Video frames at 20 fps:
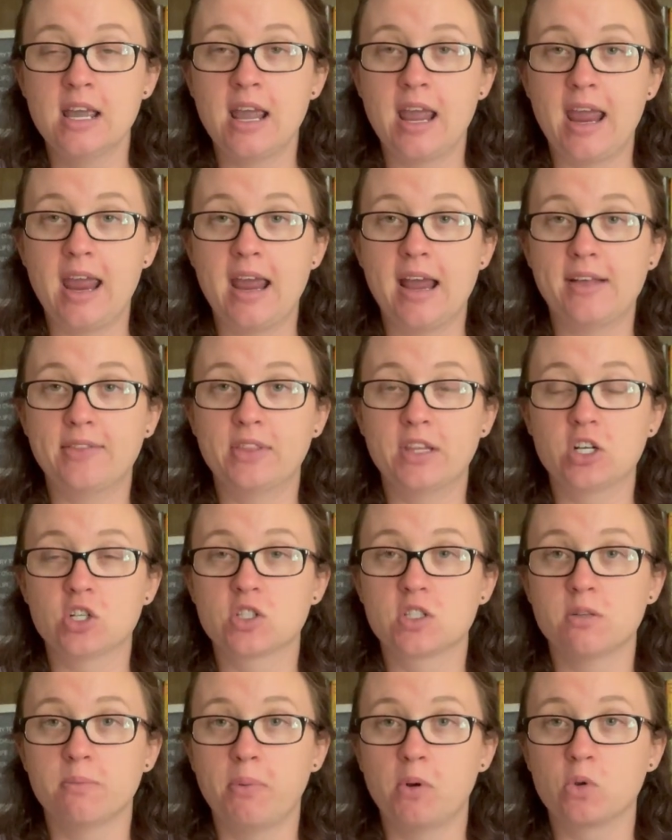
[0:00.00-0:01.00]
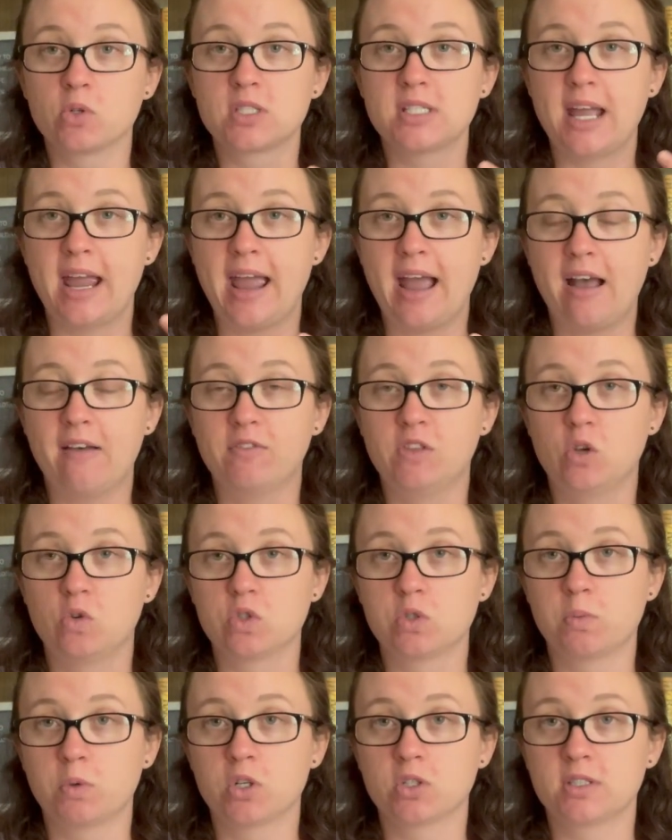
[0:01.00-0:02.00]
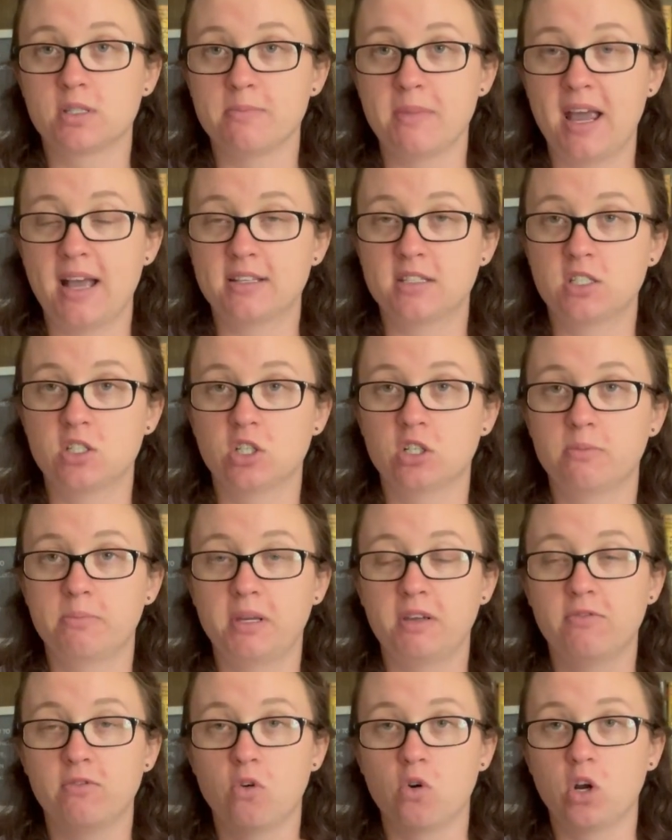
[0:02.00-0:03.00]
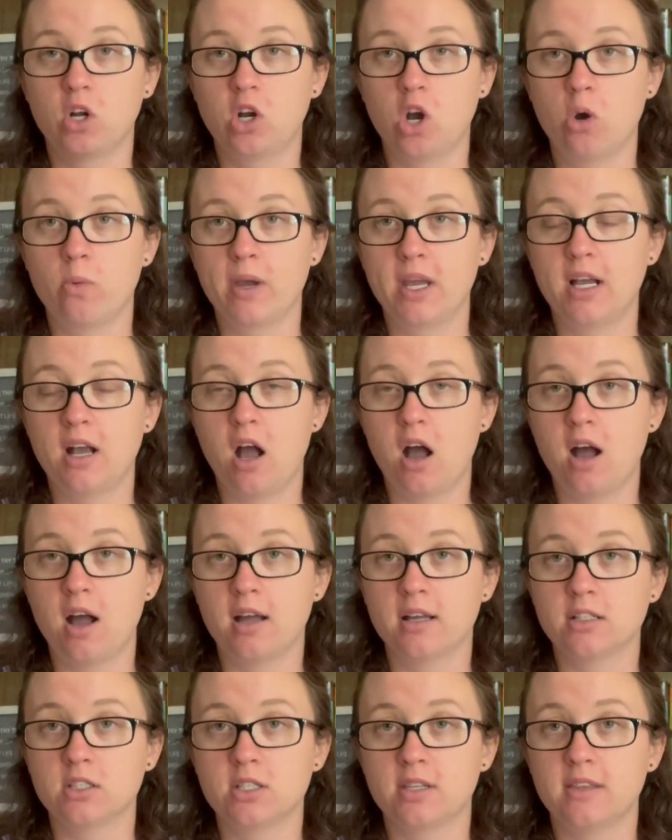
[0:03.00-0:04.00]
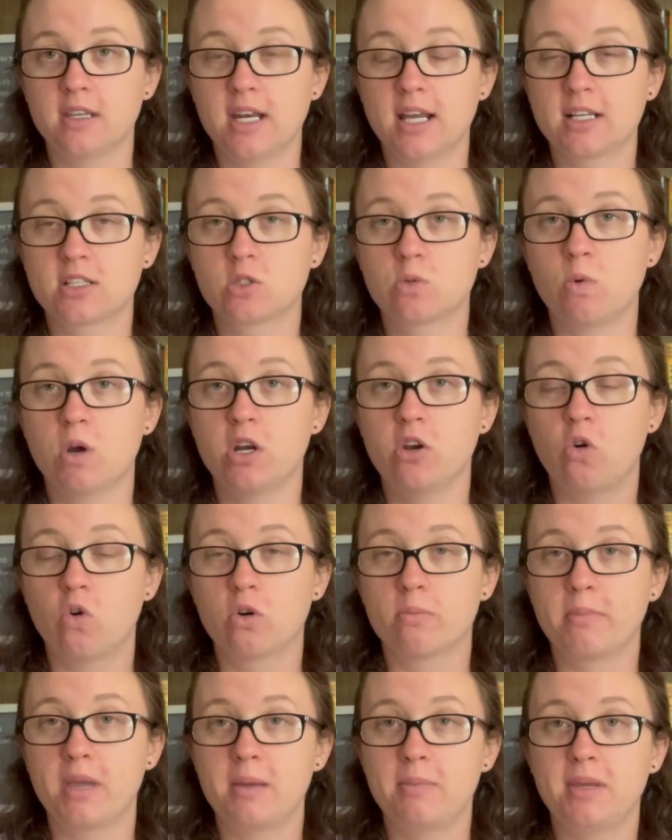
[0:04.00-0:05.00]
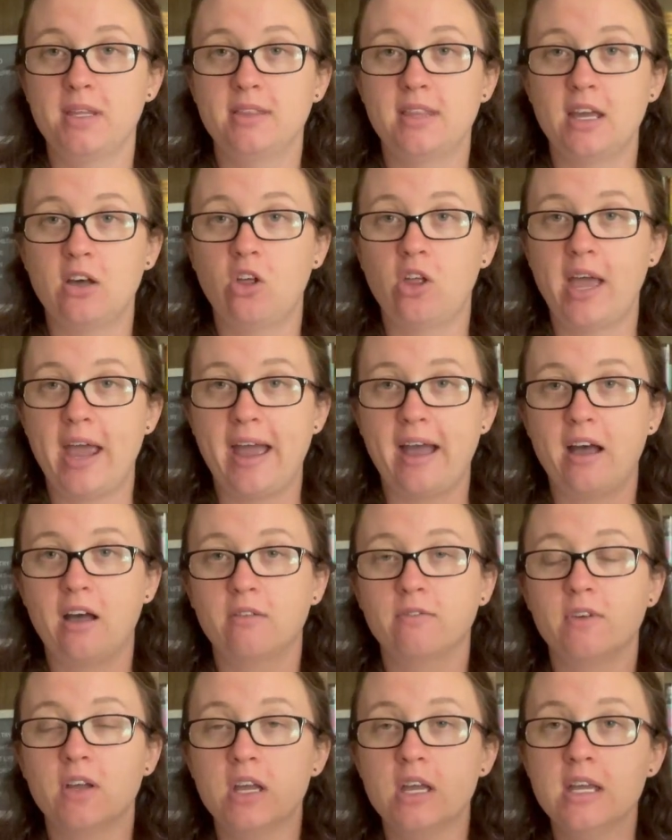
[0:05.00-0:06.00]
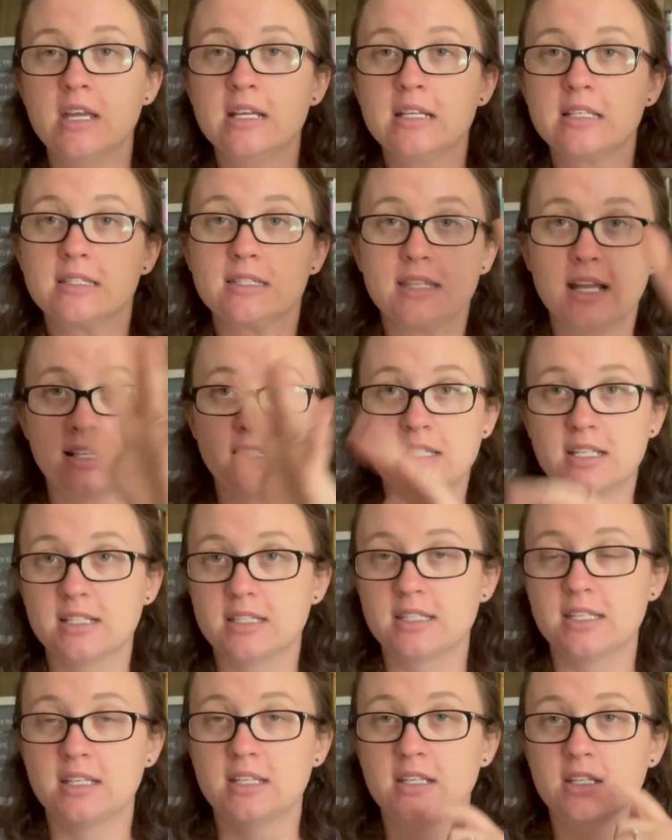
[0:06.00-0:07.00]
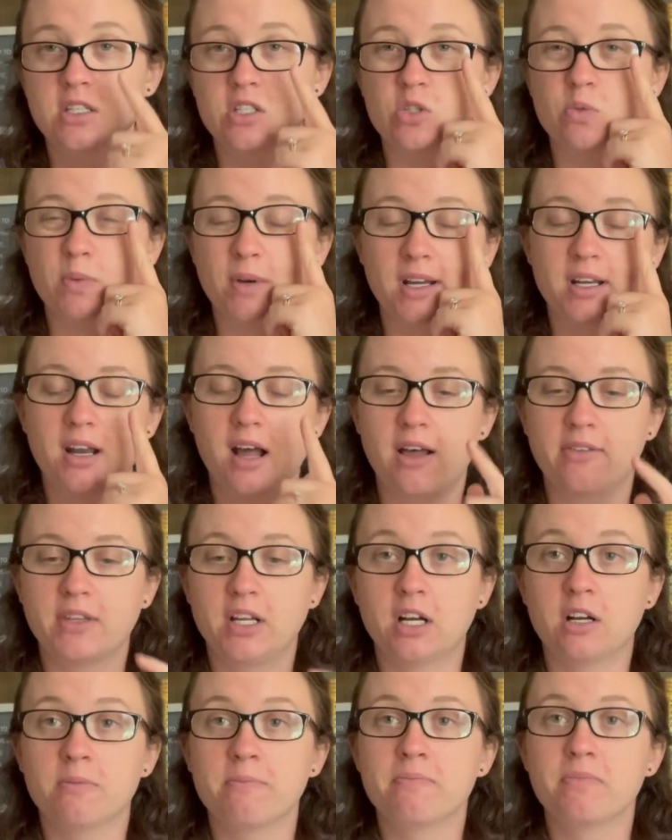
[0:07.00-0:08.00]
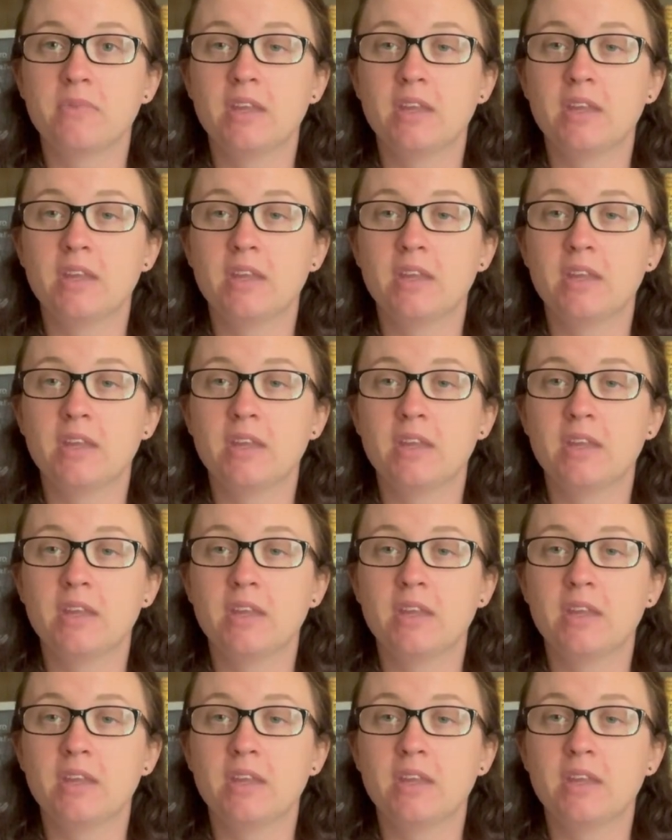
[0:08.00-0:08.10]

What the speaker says: and they're supposed to have those words mastered before going on to the next one, or maybe they'll have sentences written on there.